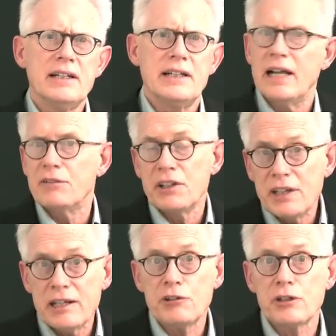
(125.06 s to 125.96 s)
In
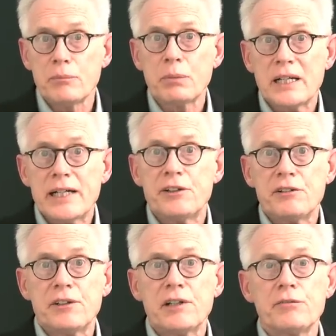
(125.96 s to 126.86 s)
everything she applied
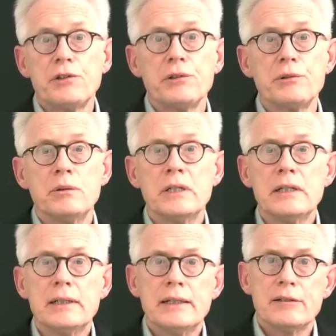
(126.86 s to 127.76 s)
herself to,
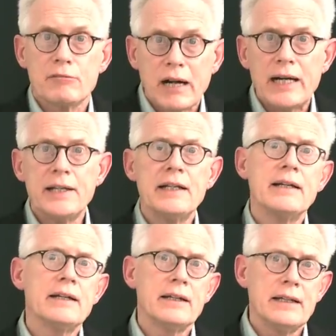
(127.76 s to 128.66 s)

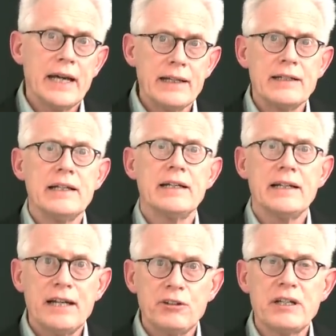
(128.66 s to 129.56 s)
writing,
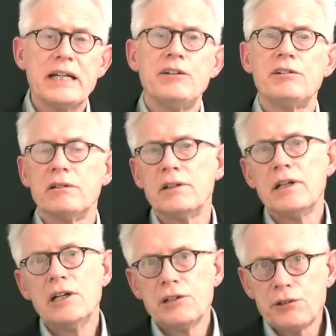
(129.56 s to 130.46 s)
editing, education,
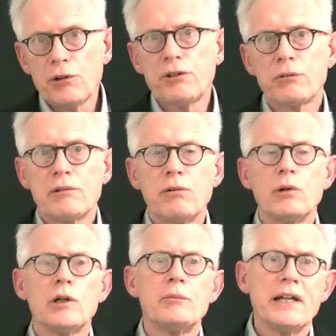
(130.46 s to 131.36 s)
social
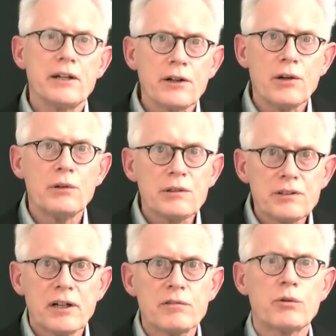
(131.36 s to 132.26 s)
reform, and her own
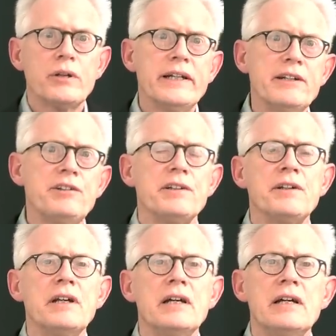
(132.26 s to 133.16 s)
self-creation,
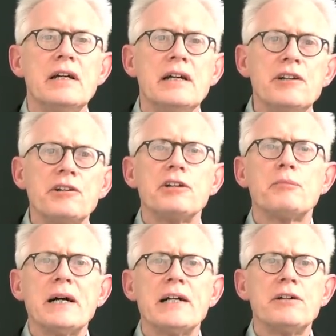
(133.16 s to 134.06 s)
she
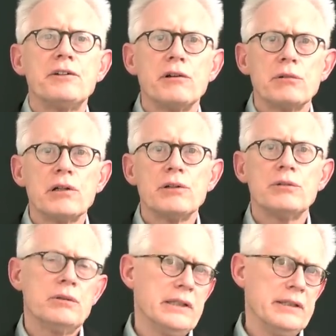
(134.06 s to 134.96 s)
aspired to
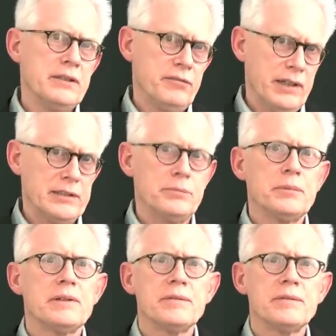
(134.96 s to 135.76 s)
grow and develop.